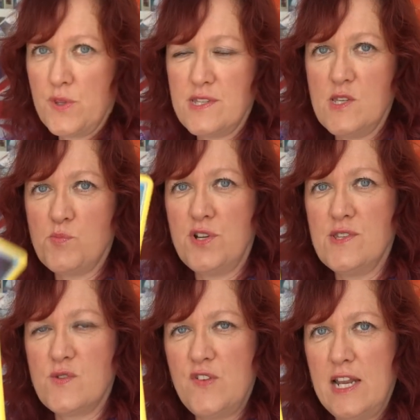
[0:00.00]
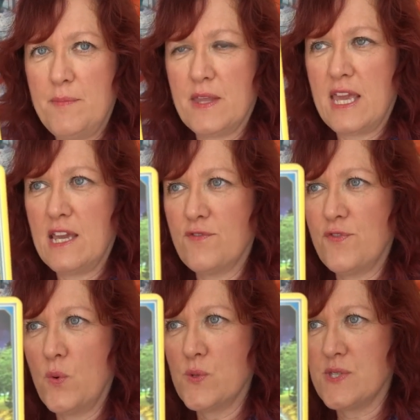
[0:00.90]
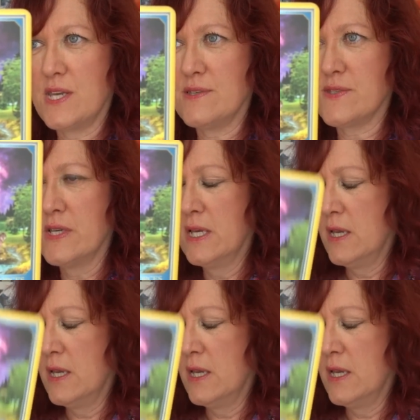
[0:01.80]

this is Prince Philip, the King of Forces.